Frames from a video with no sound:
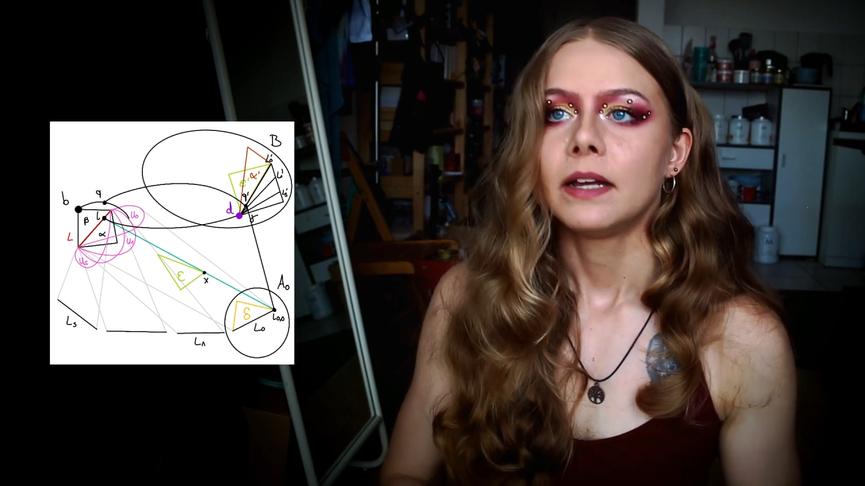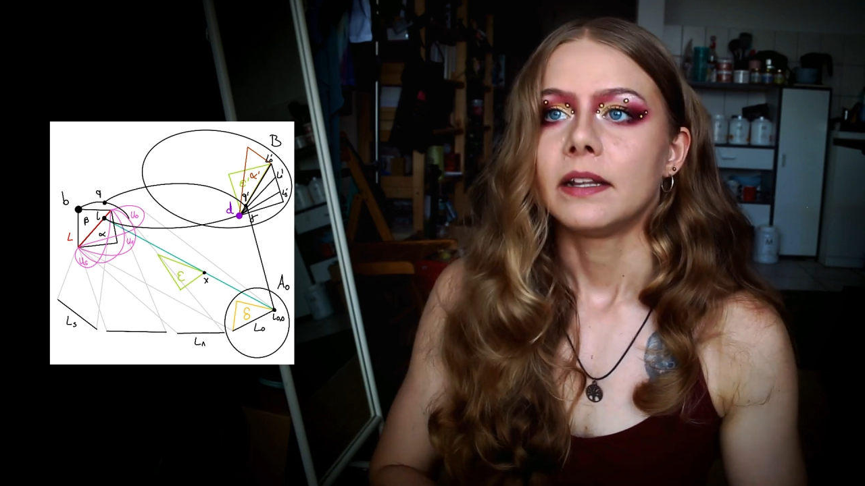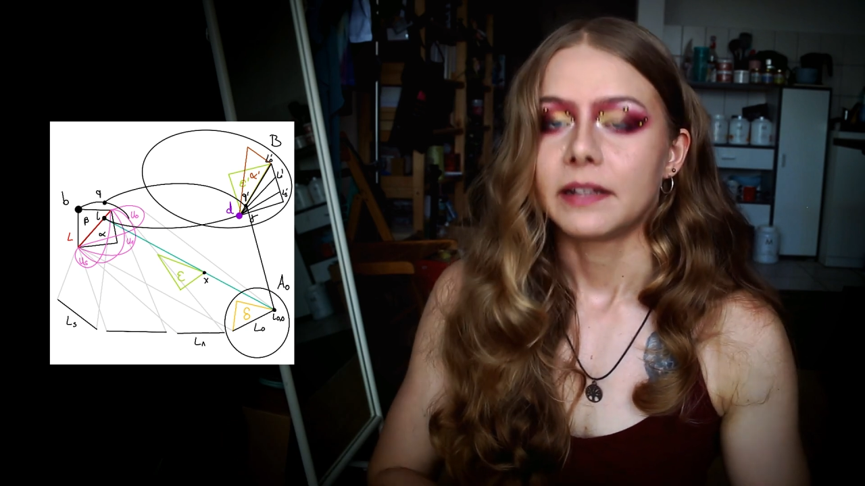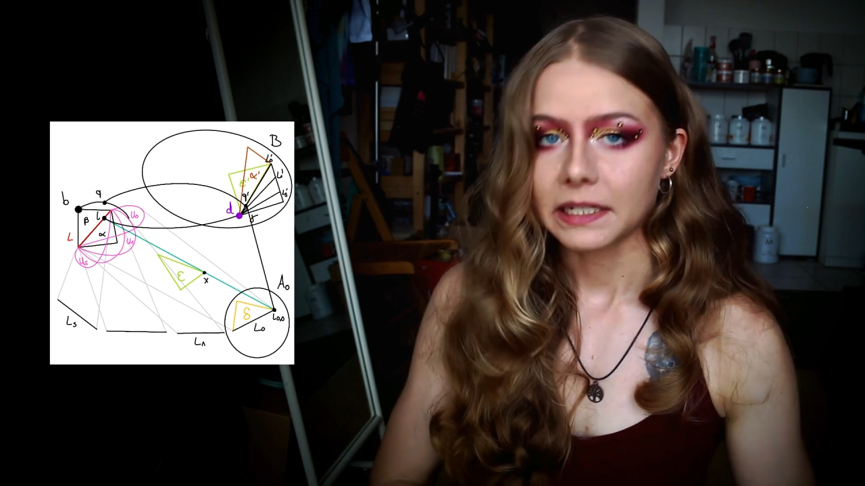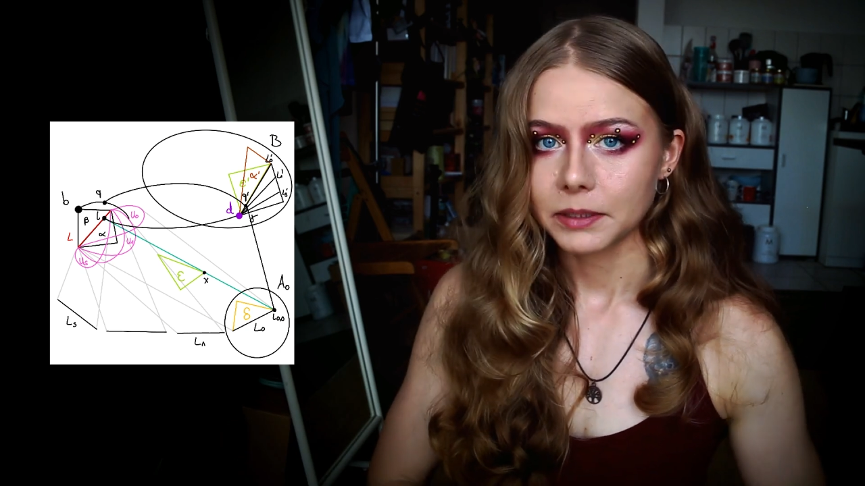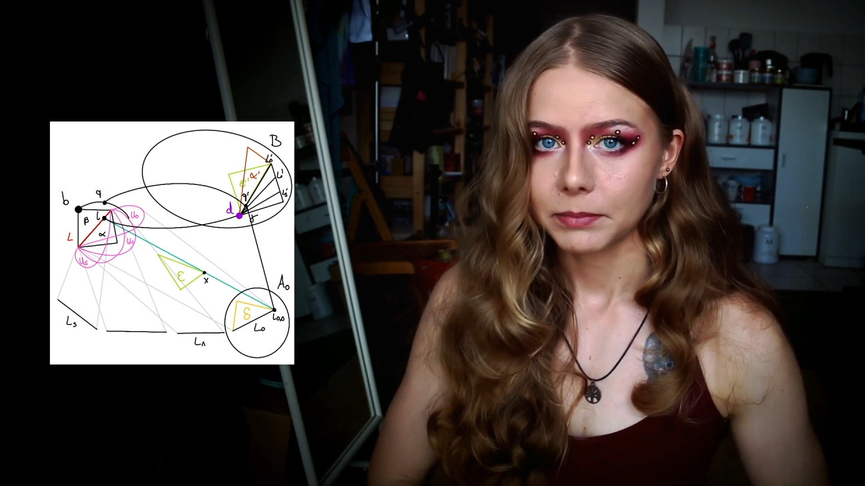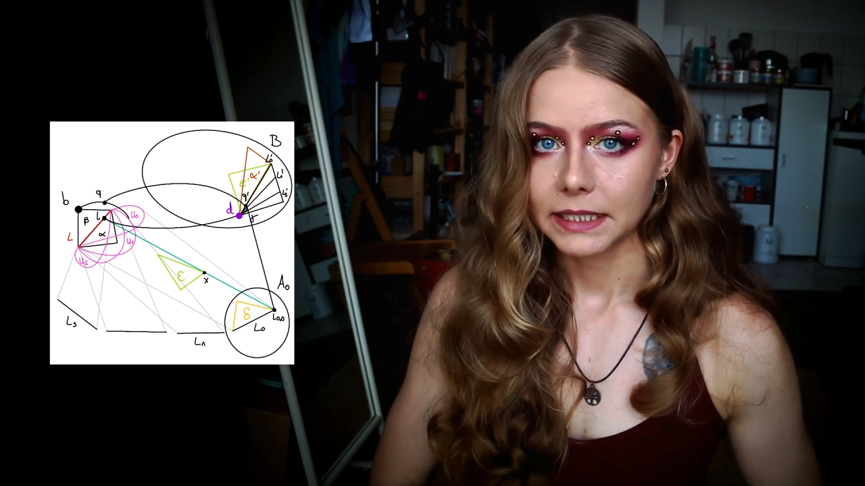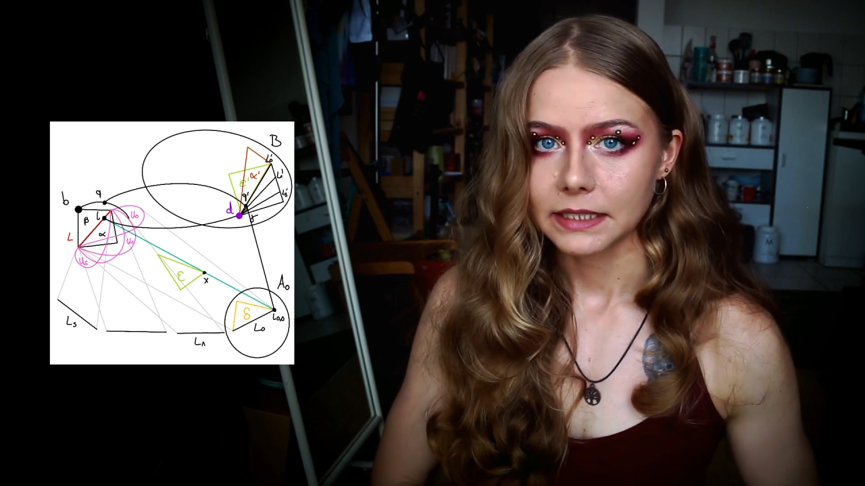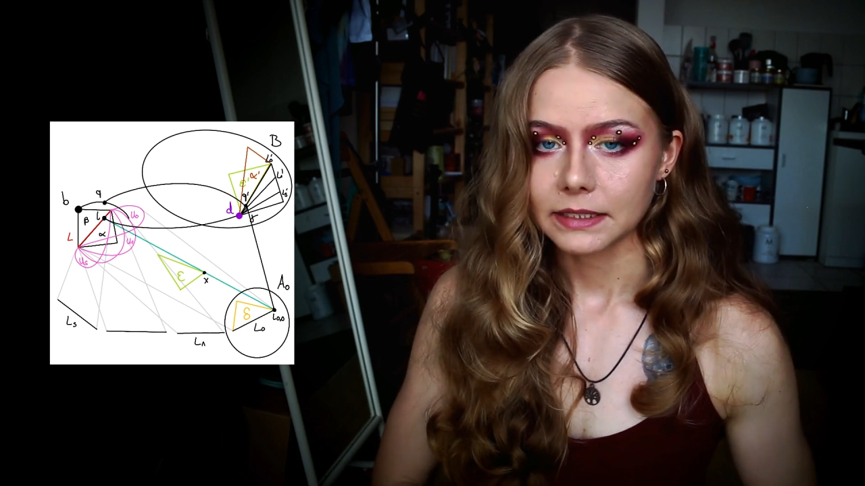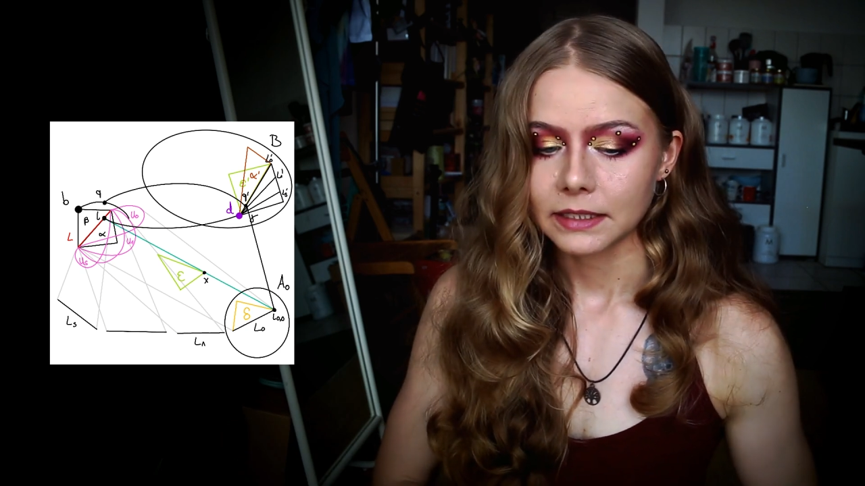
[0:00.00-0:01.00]
That
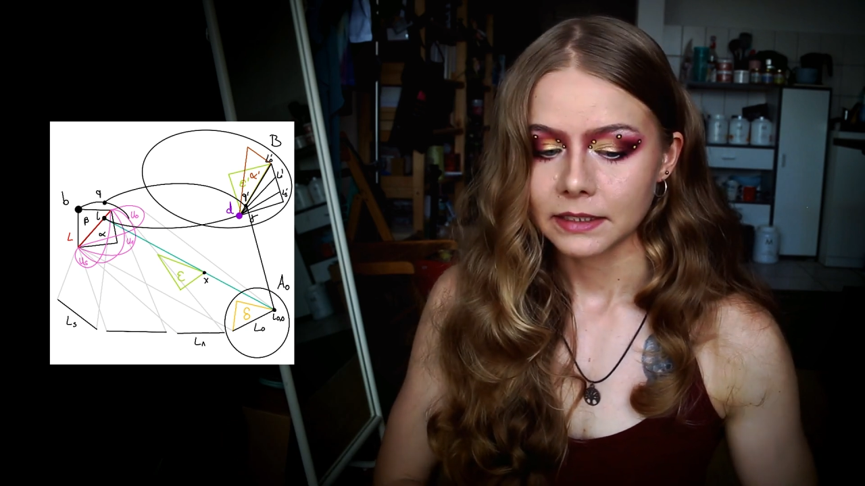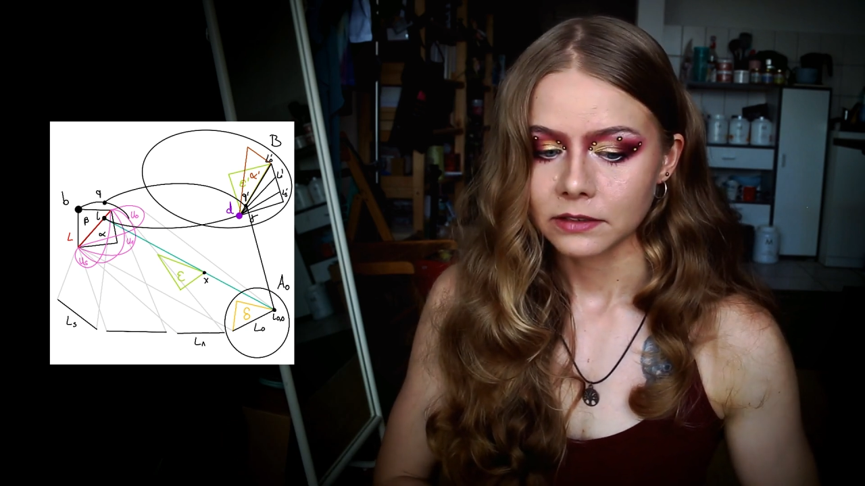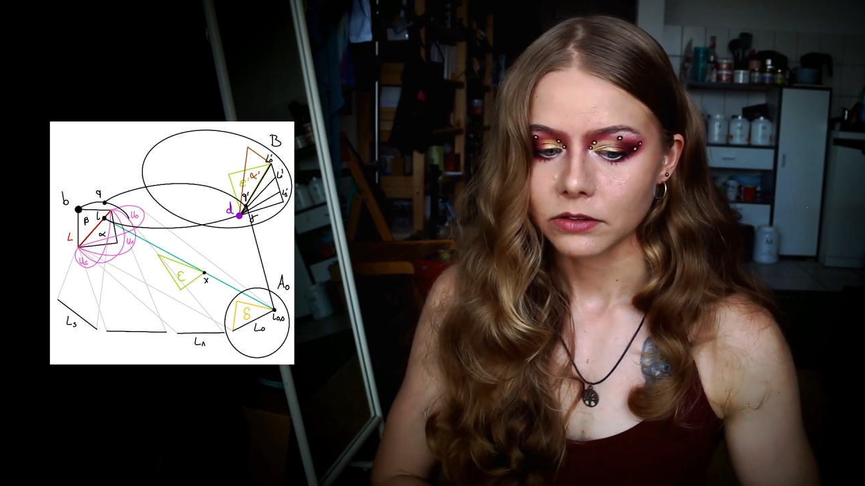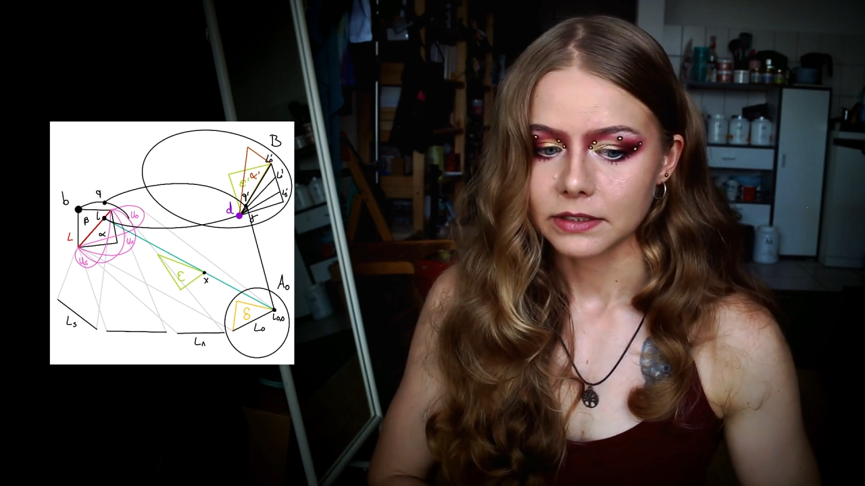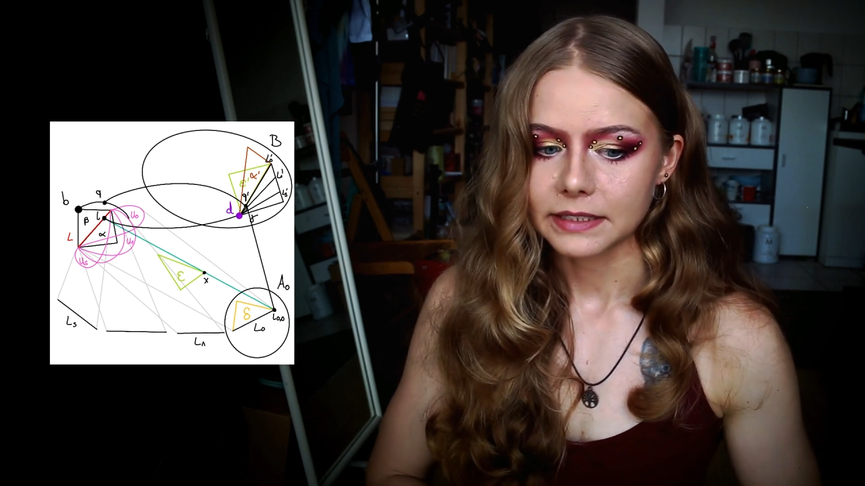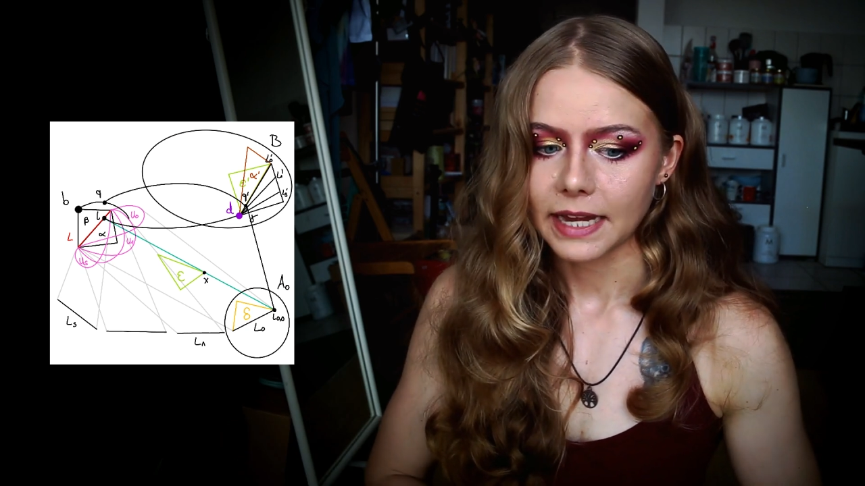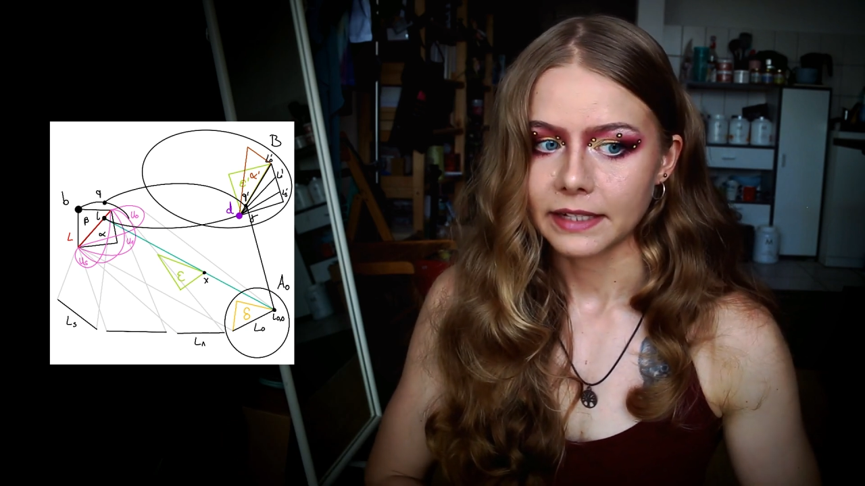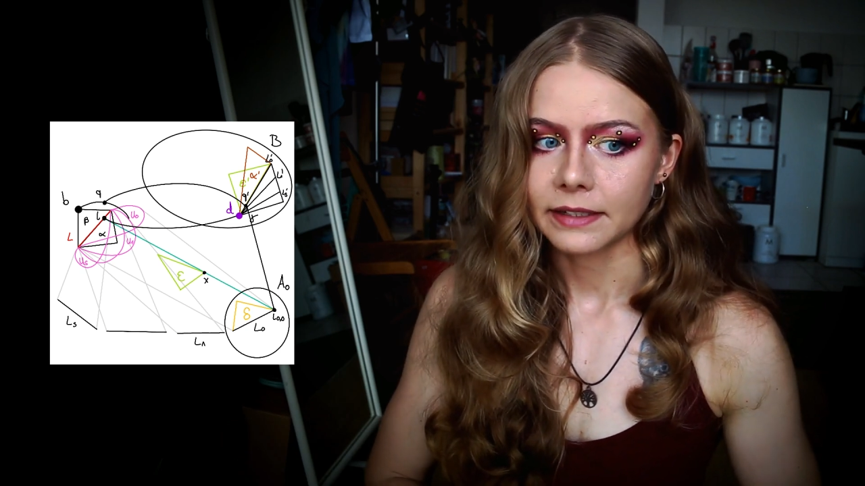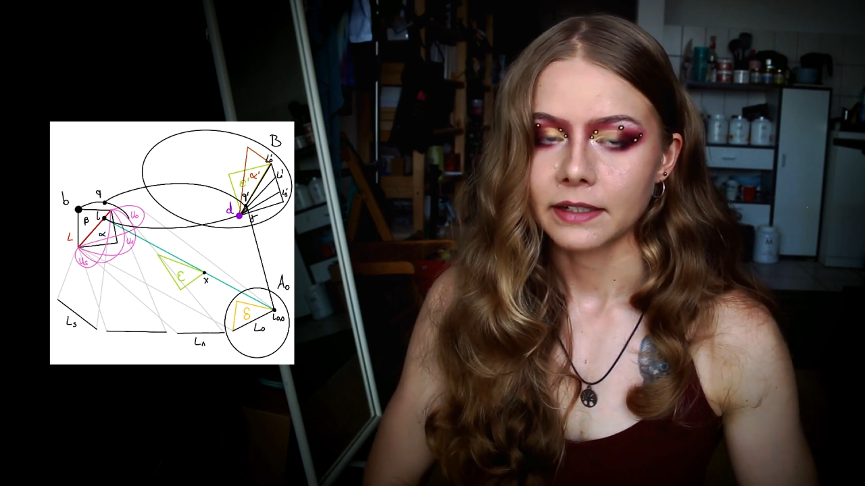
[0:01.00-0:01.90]
means it is contained